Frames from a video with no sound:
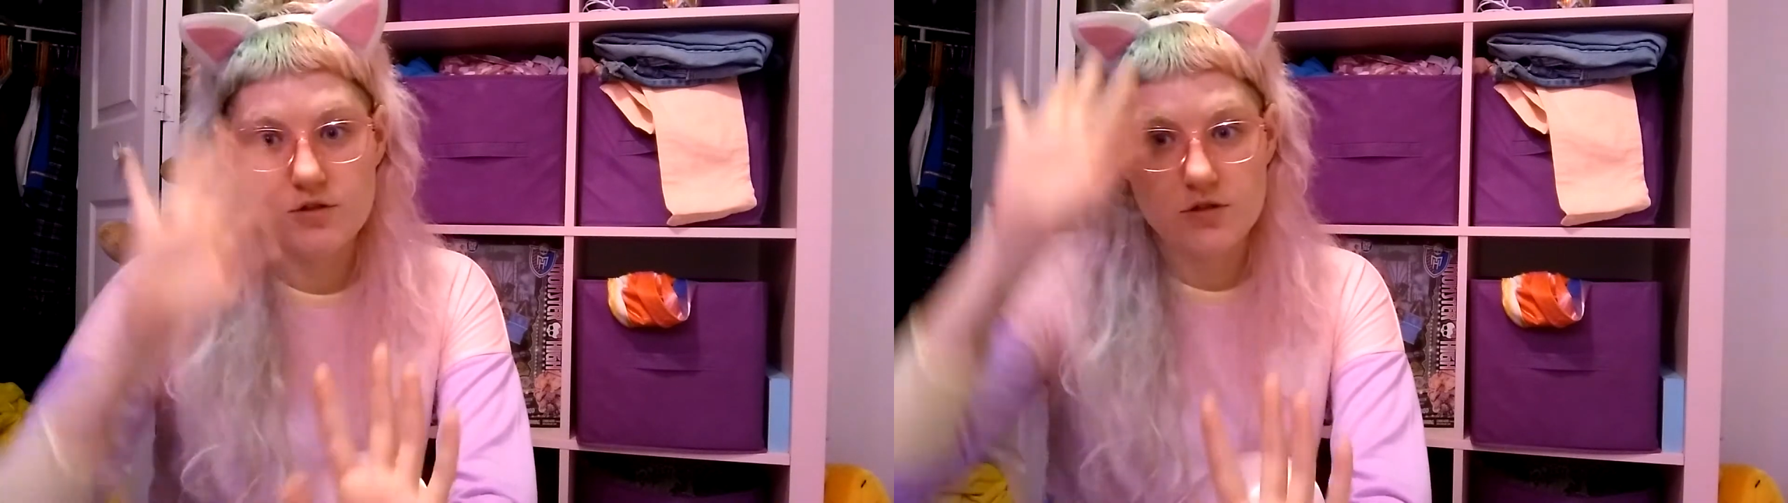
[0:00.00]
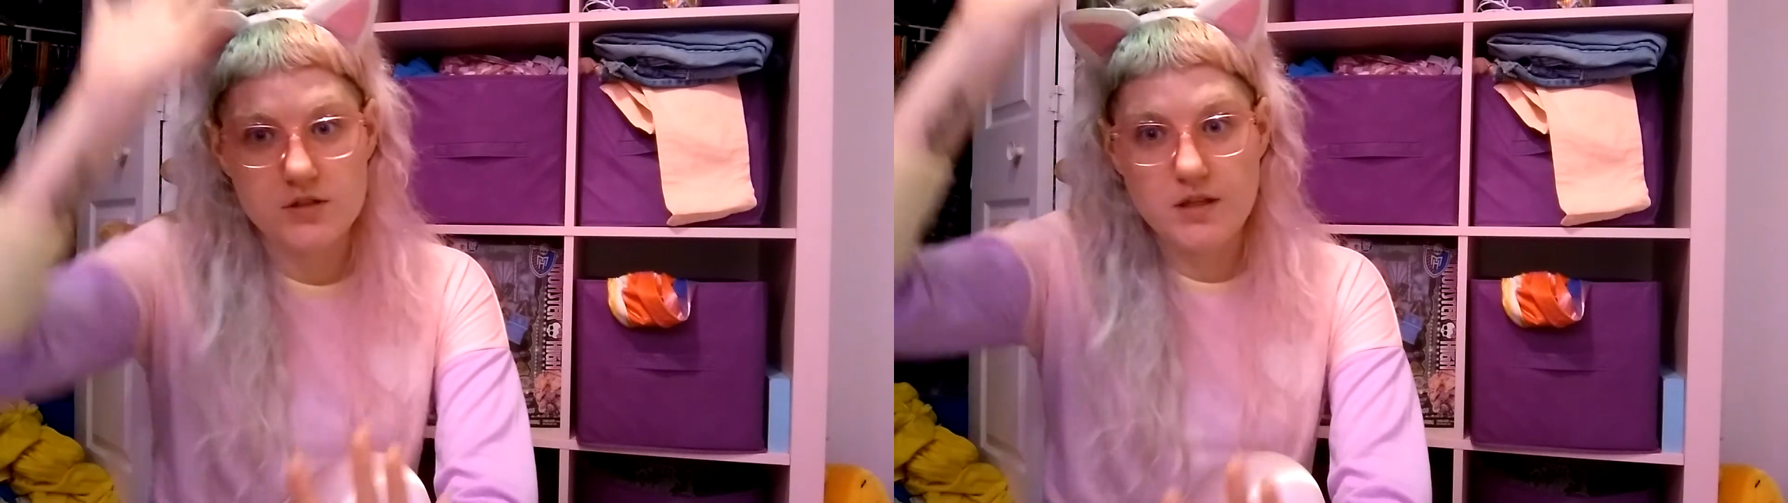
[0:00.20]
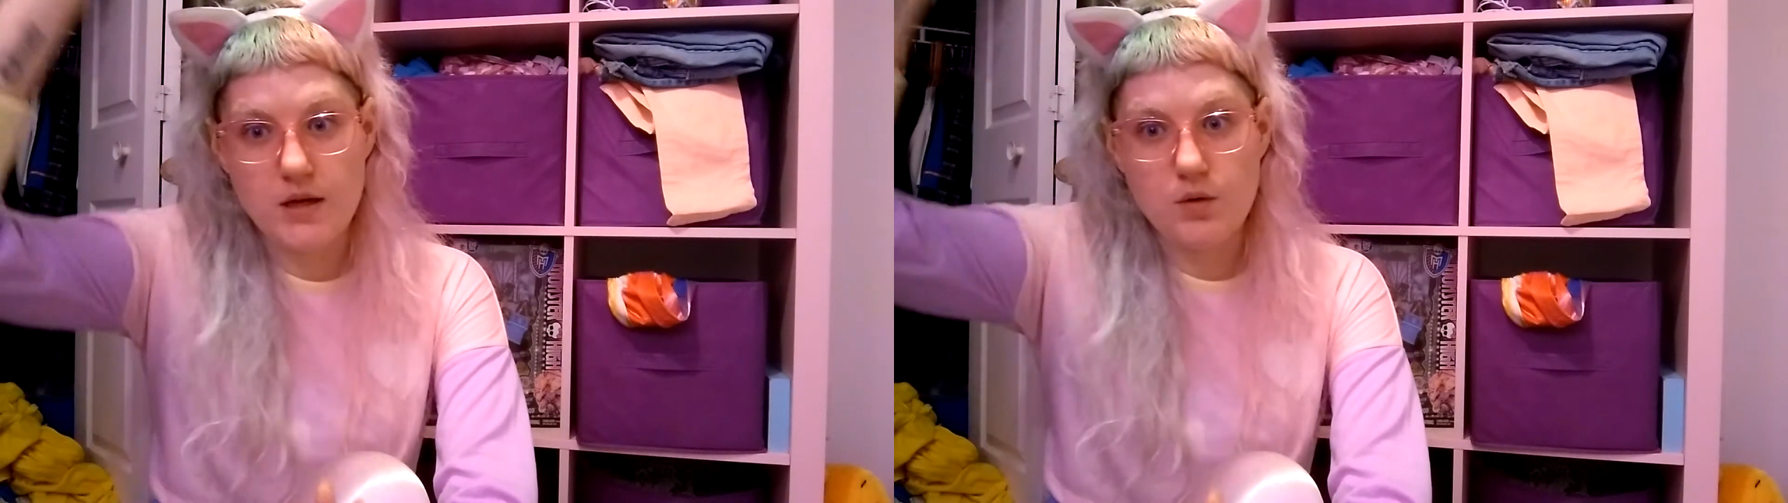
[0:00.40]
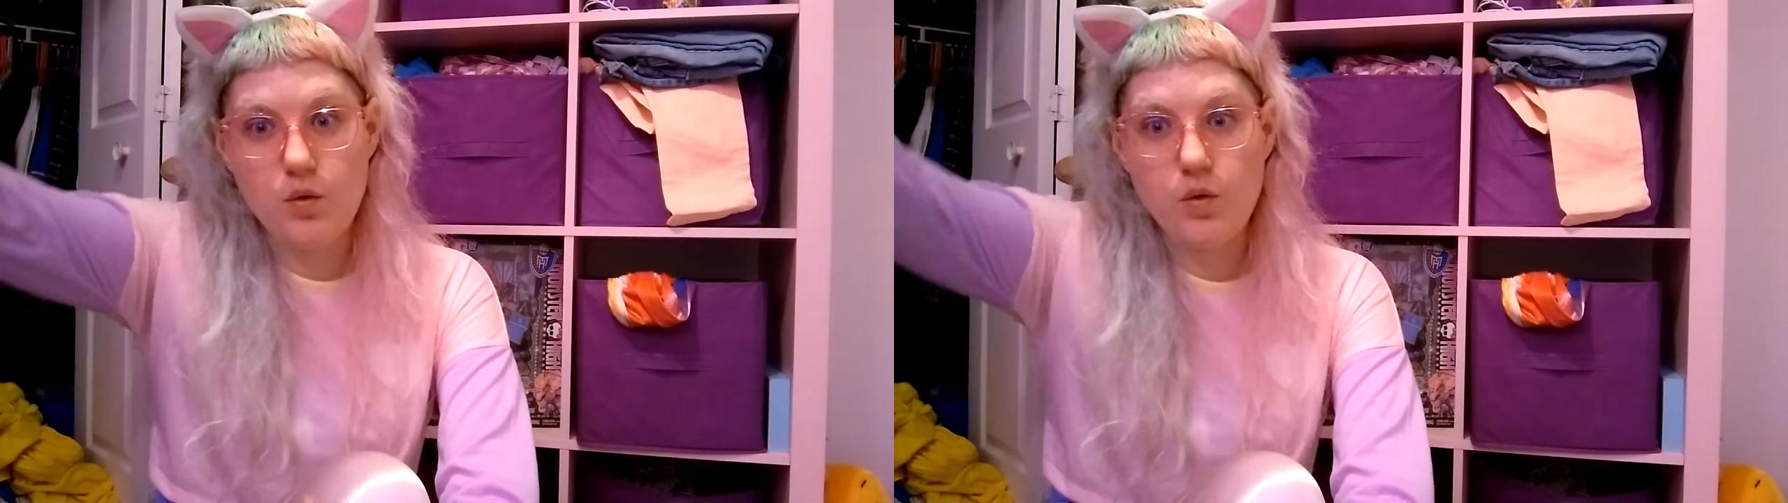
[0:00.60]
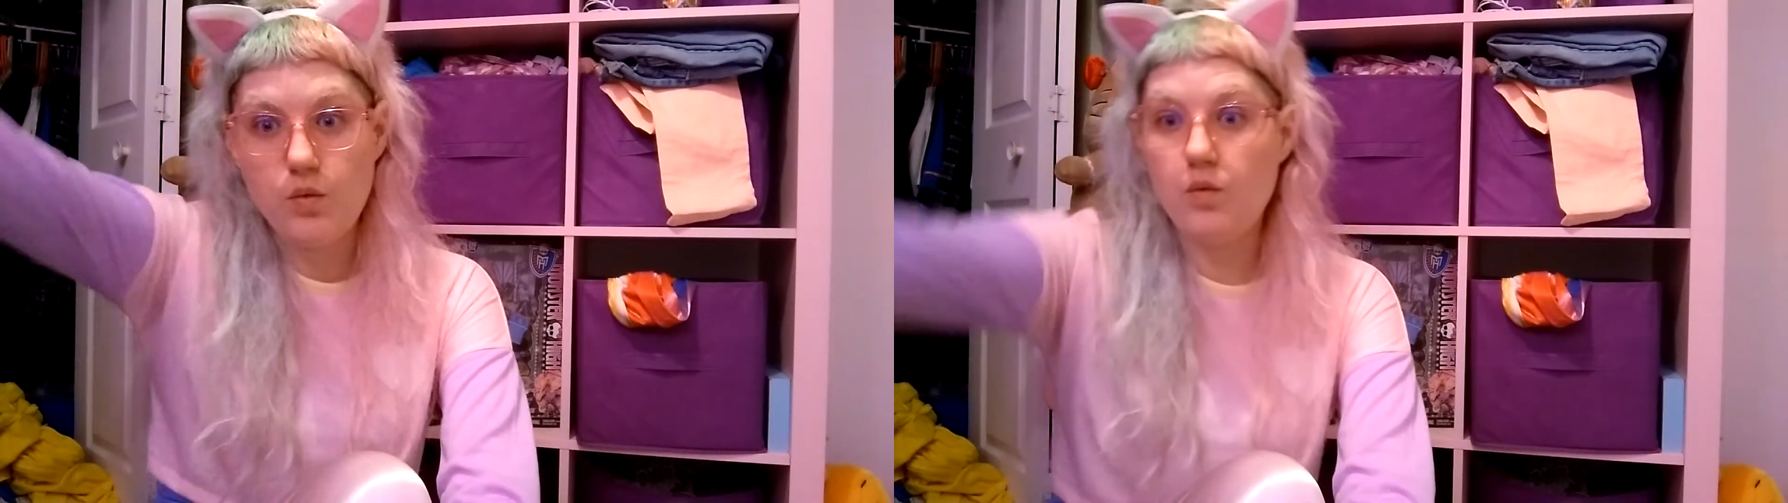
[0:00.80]
just like,
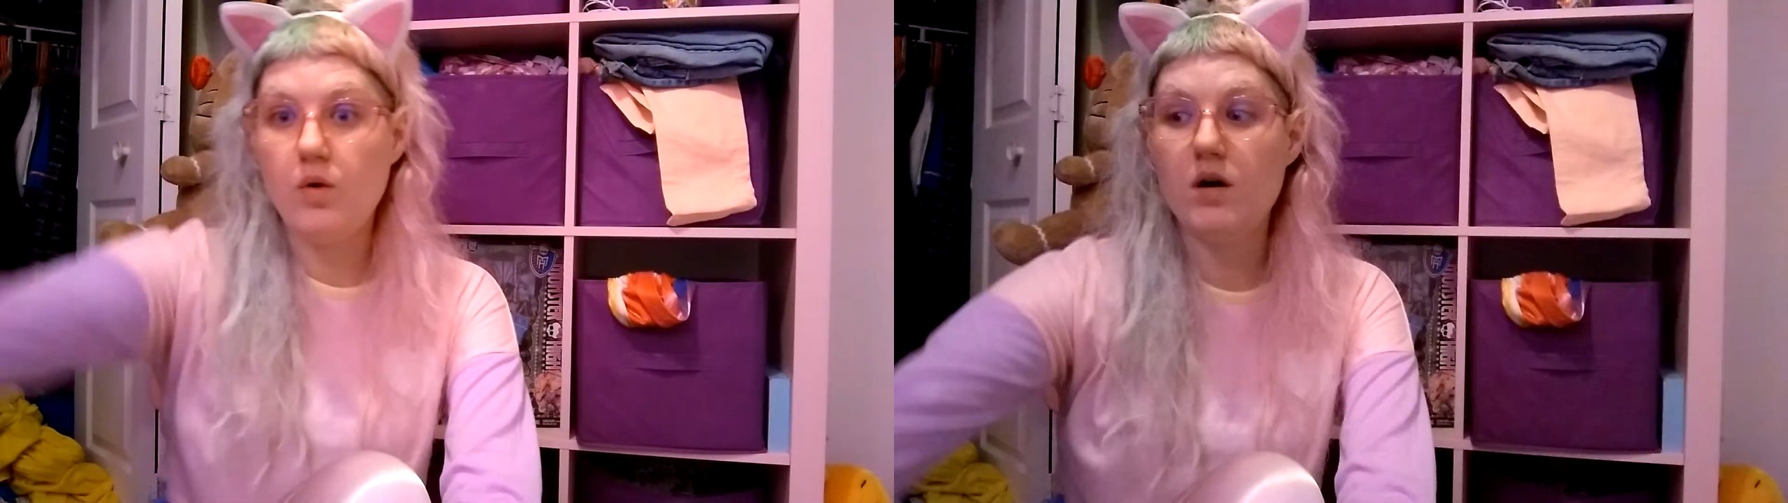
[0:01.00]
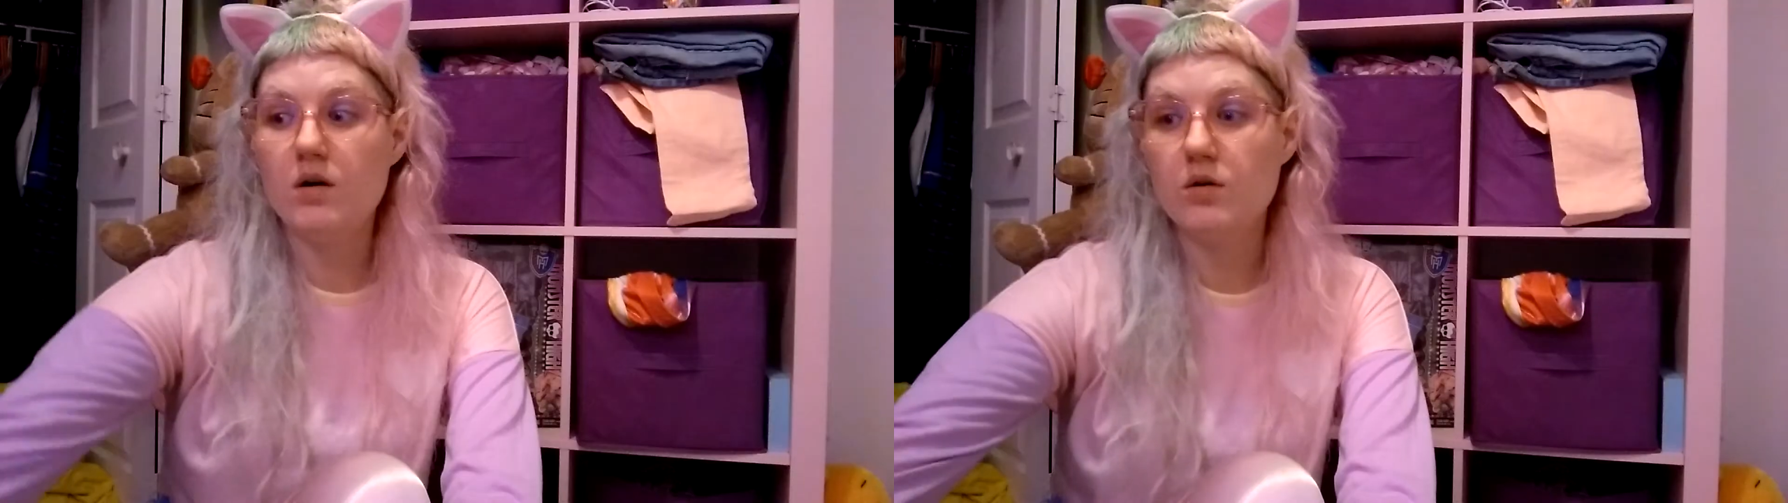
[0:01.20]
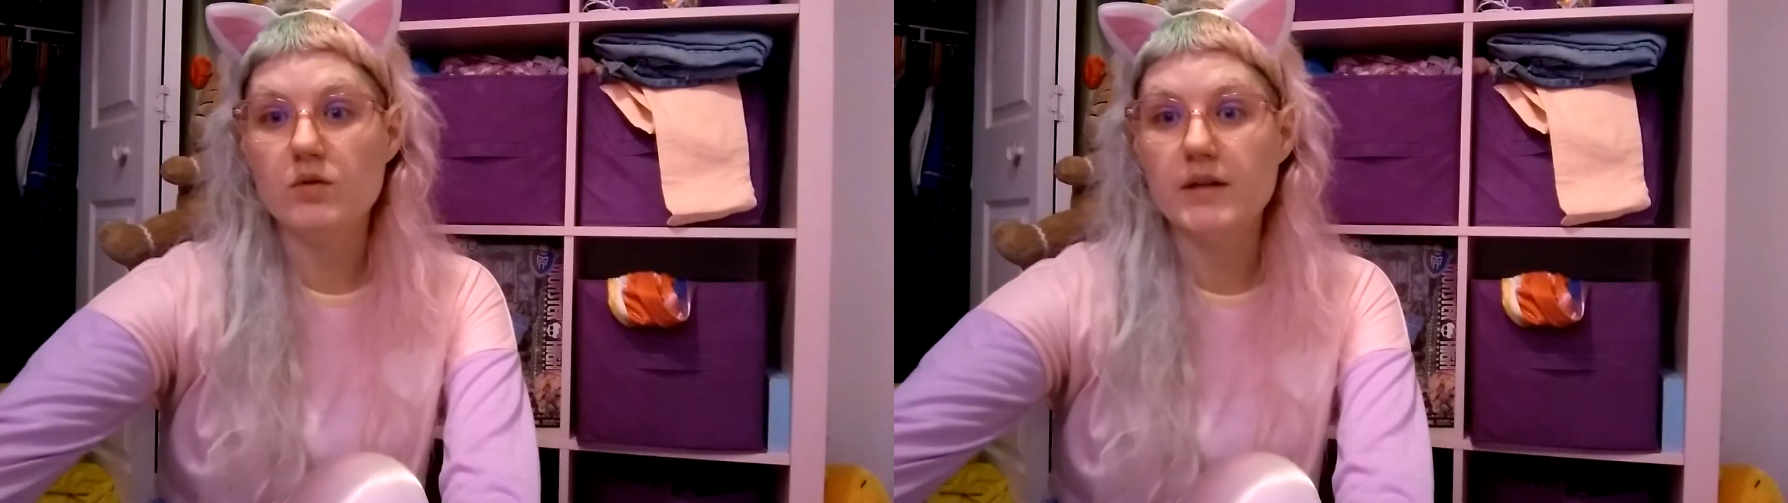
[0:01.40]
whoa,